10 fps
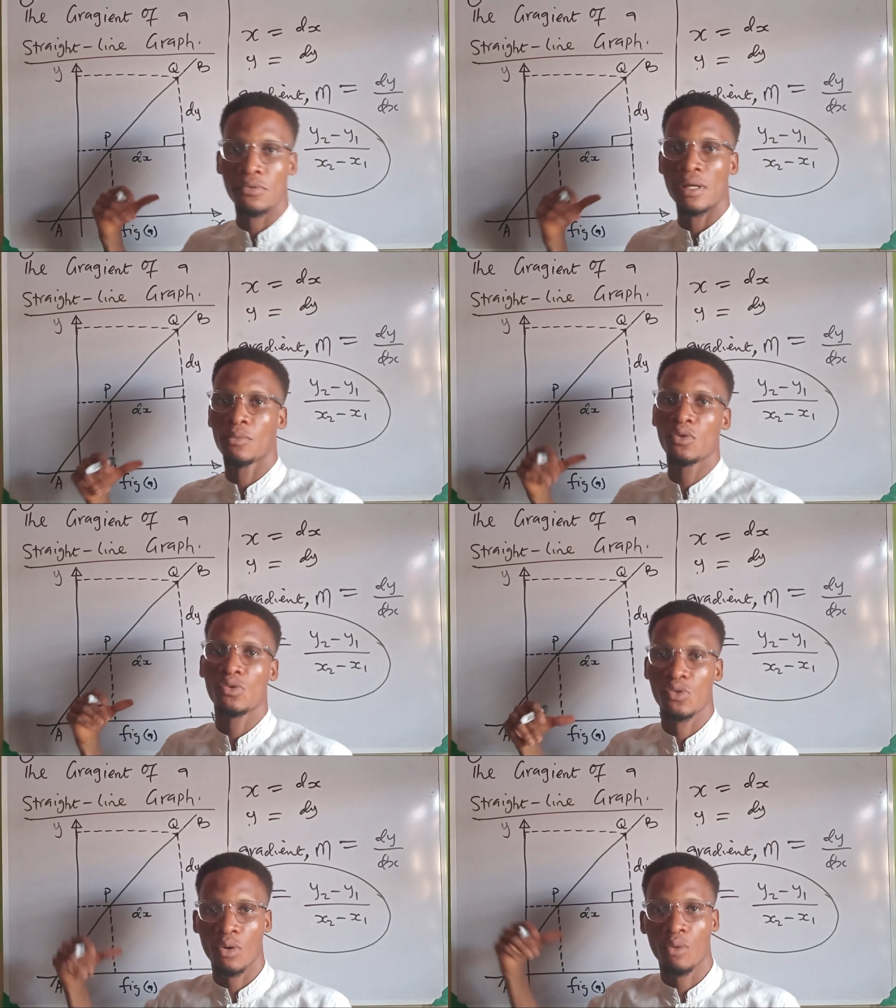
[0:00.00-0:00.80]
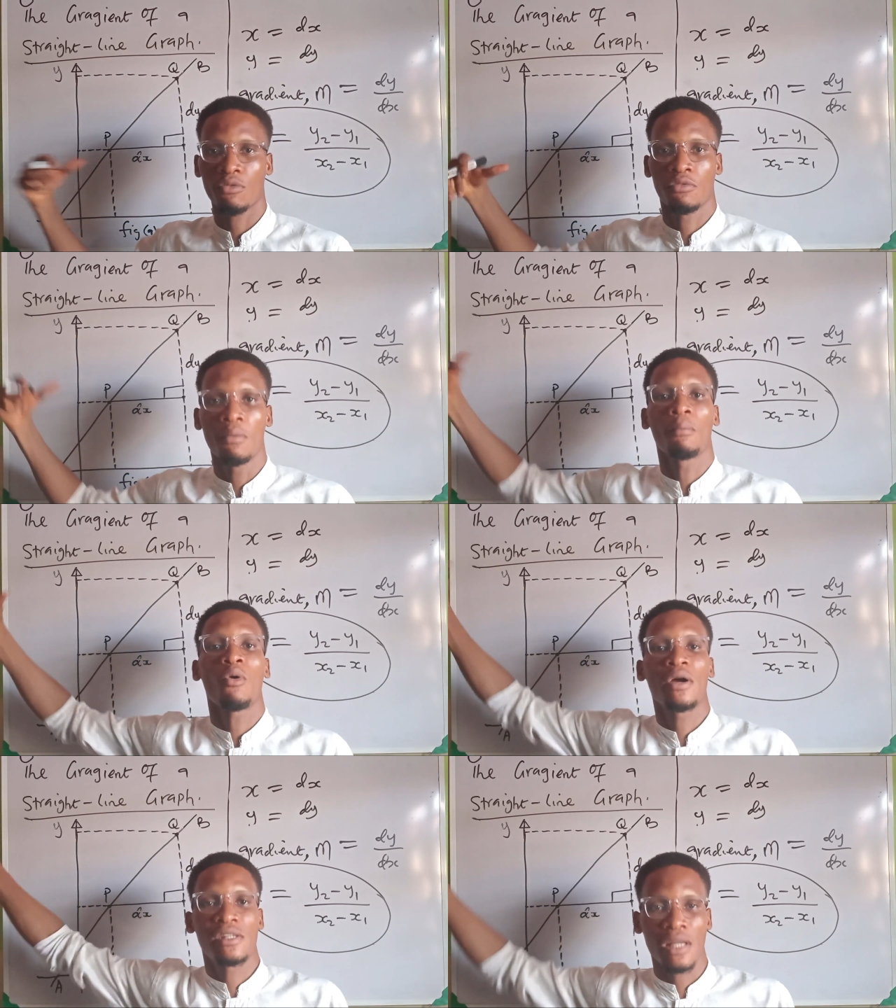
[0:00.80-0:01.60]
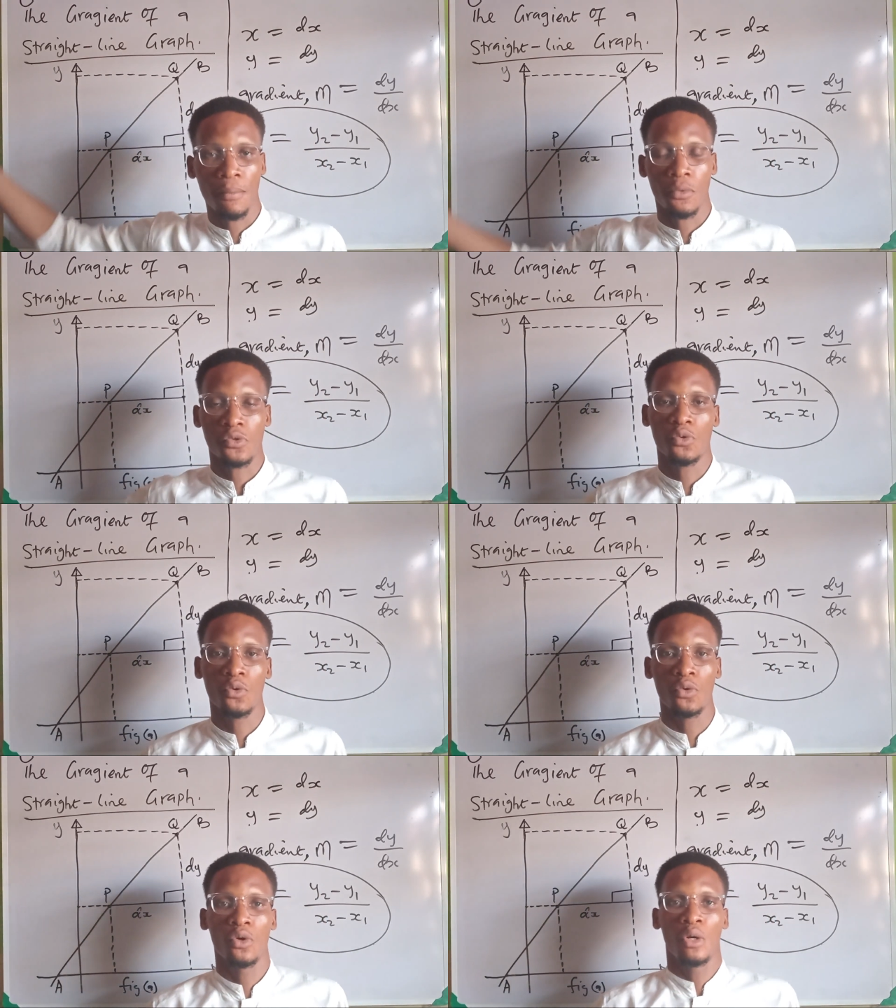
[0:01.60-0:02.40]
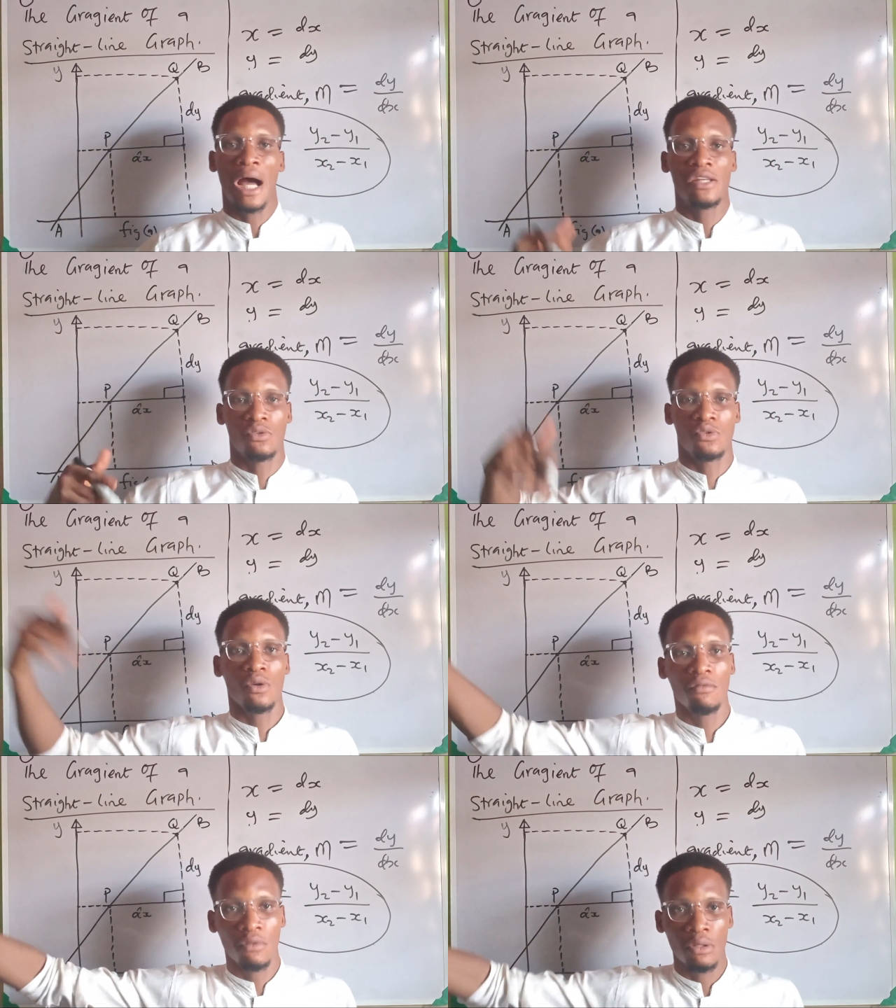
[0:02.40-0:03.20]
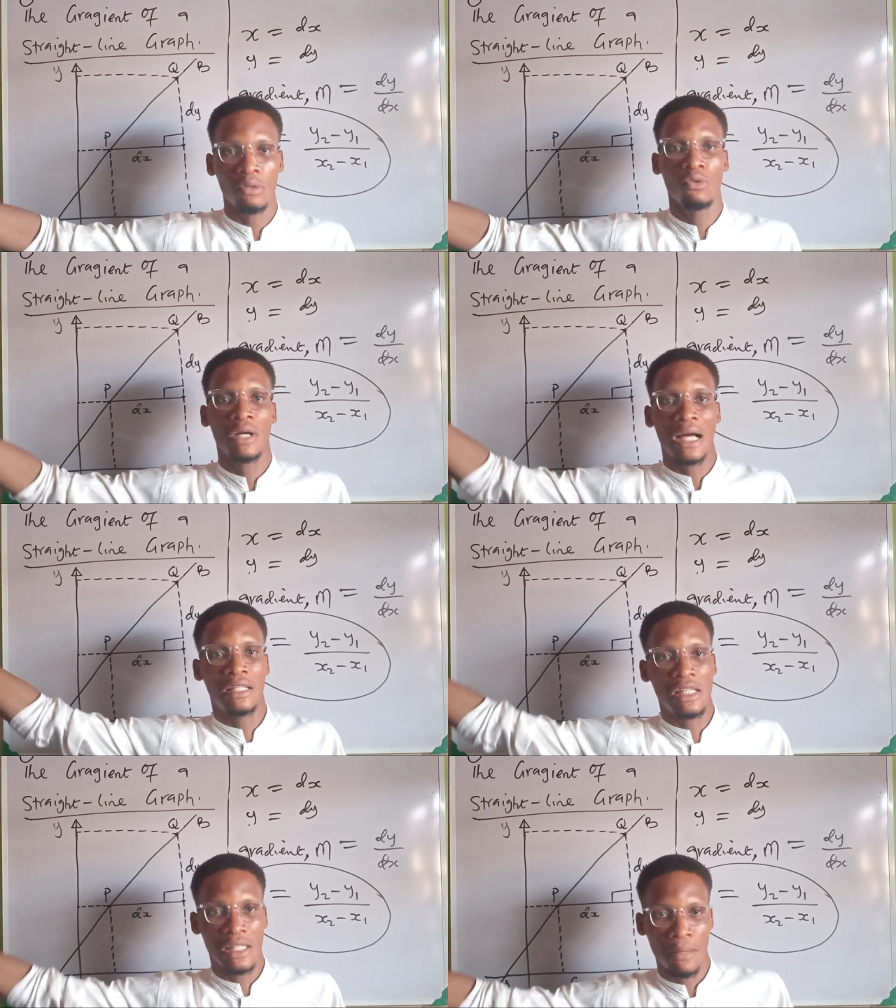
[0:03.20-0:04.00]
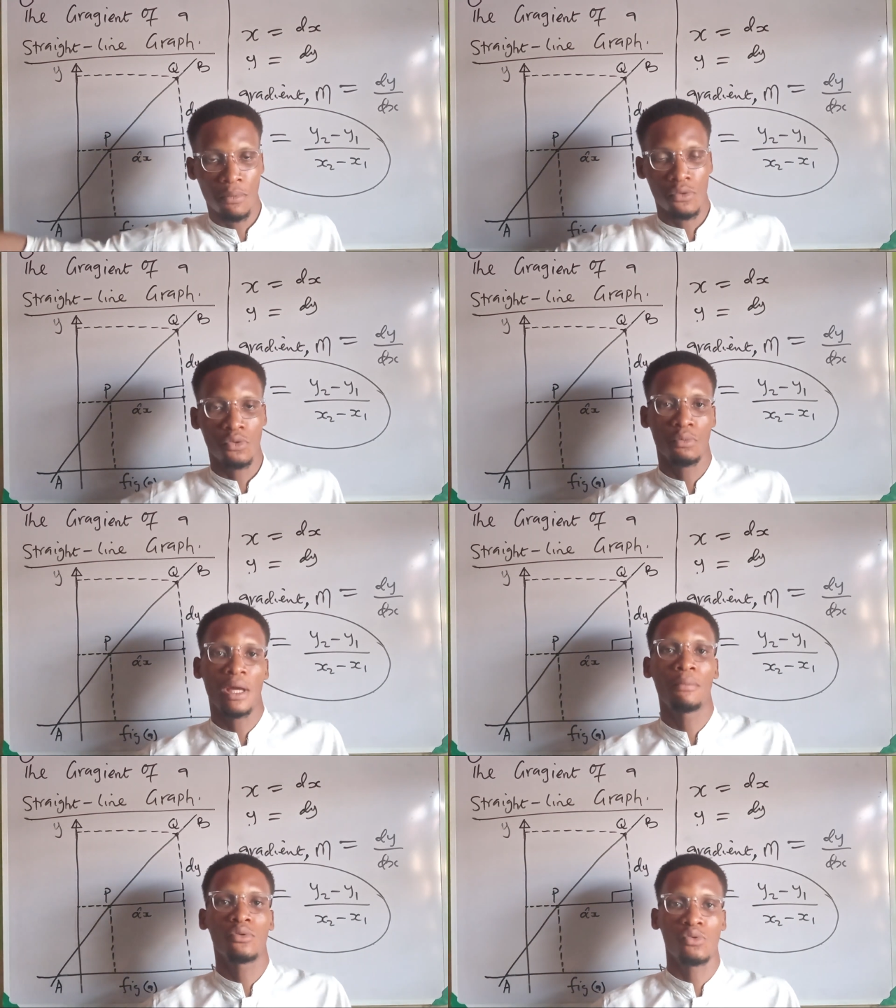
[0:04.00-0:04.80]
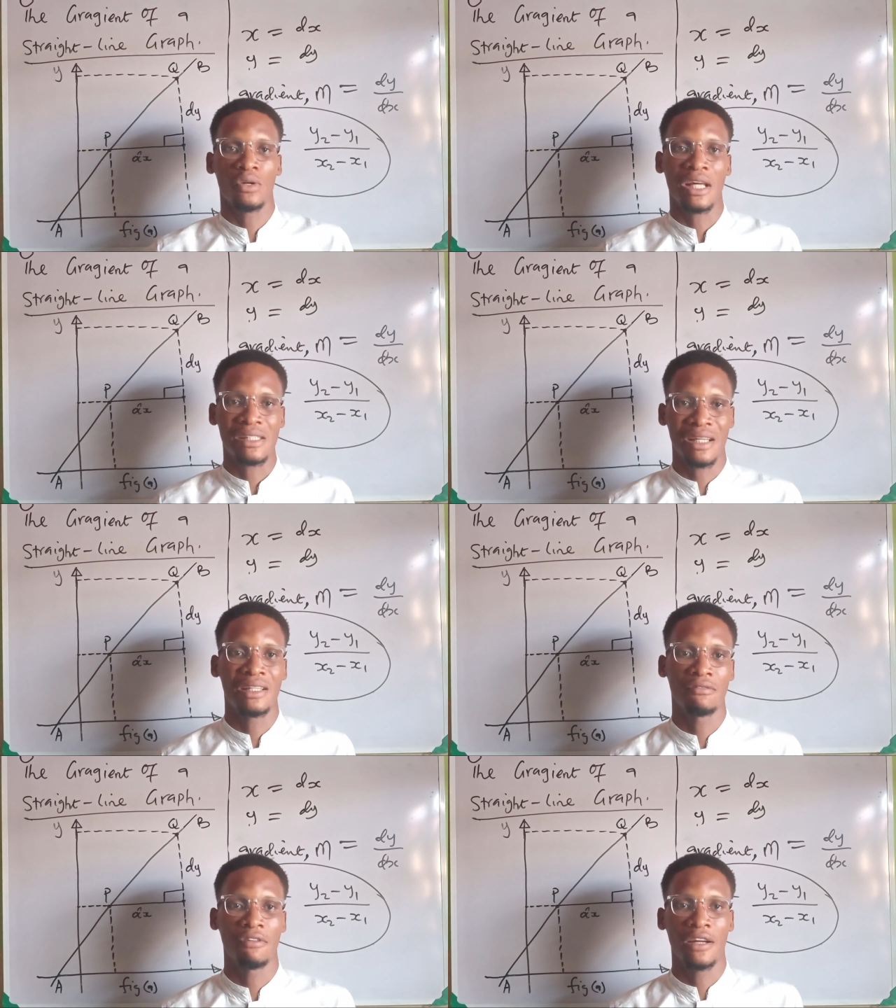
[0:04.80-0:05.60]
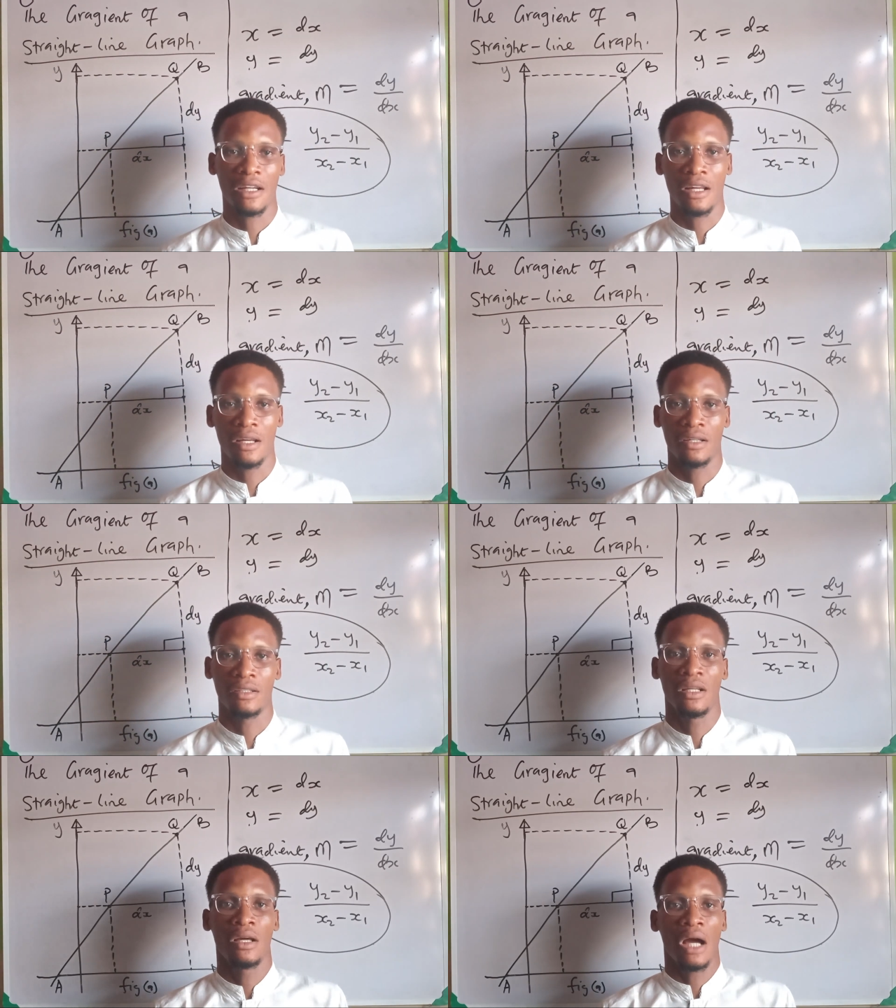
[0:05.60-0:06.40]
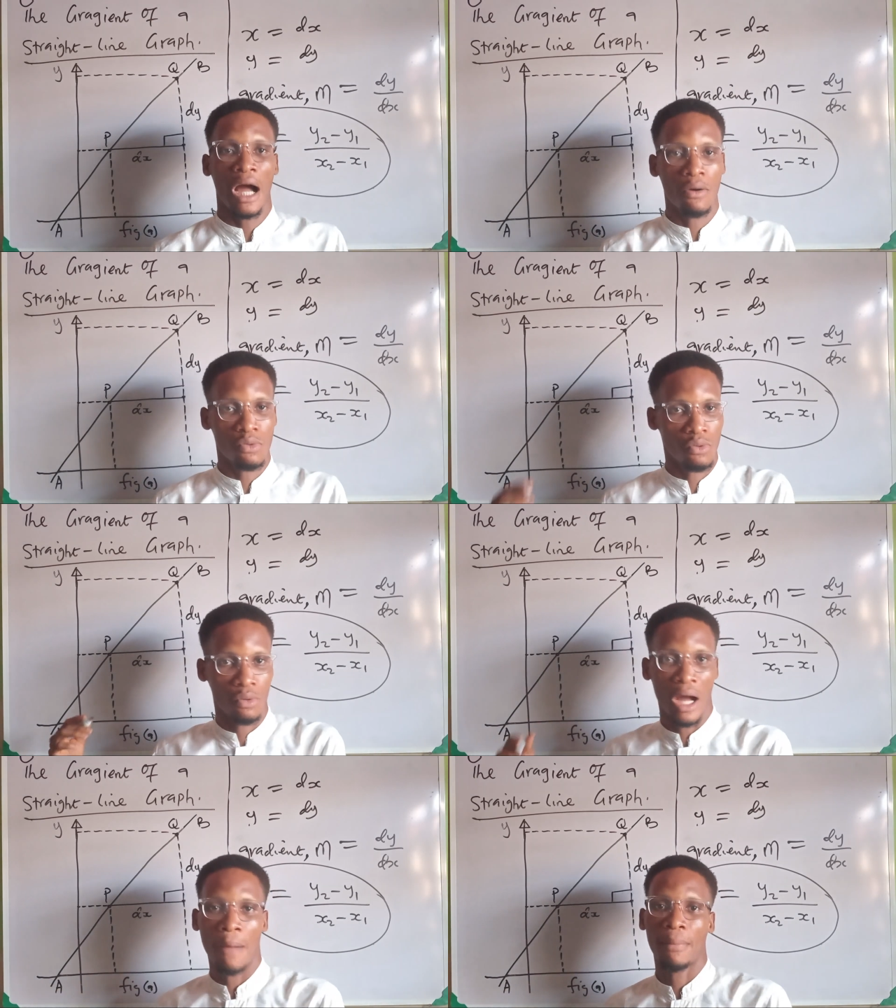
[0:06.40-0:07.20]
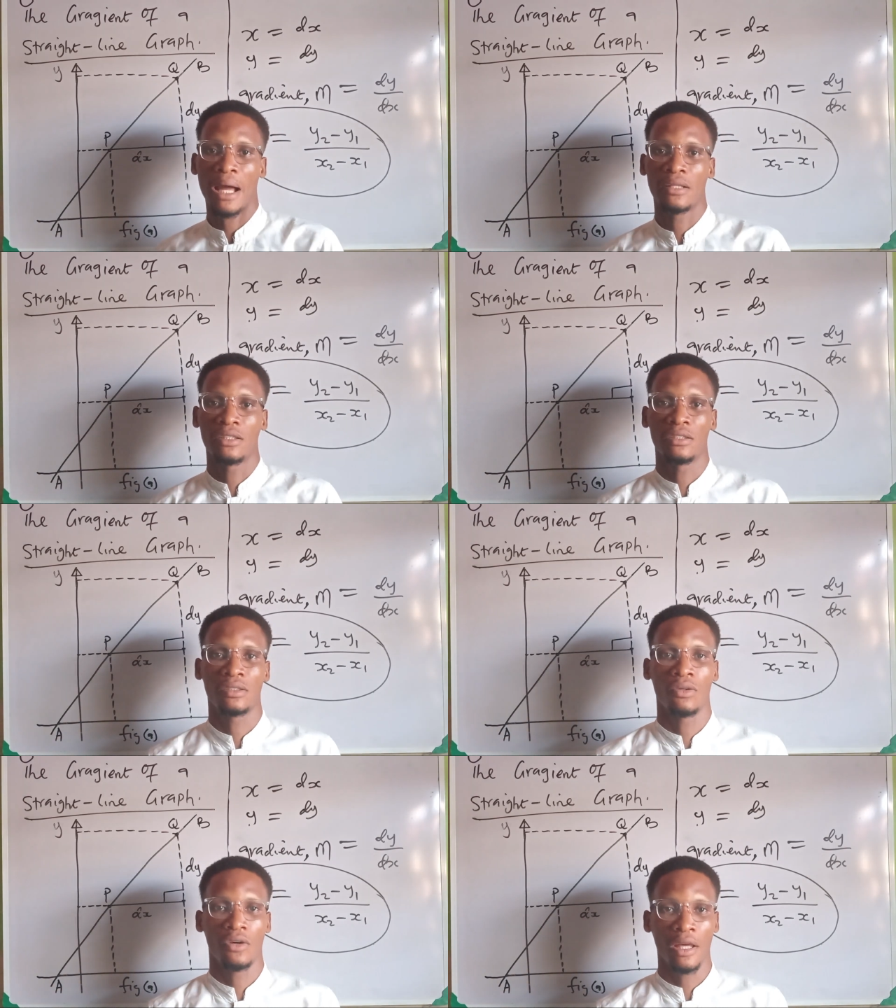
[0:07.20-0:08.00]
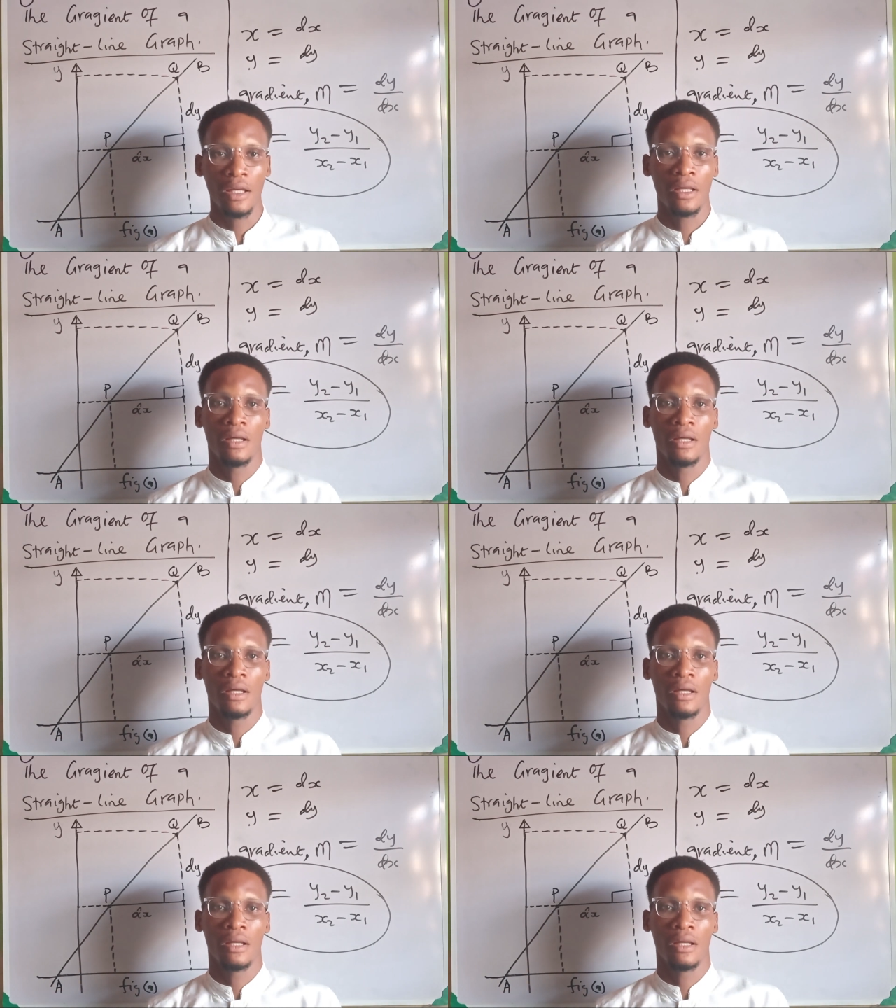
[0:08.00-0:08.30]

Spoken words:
I'm going to solve more examples. So as you look at the examples, you'll be able to understand it very clearly how to apply this. Okay,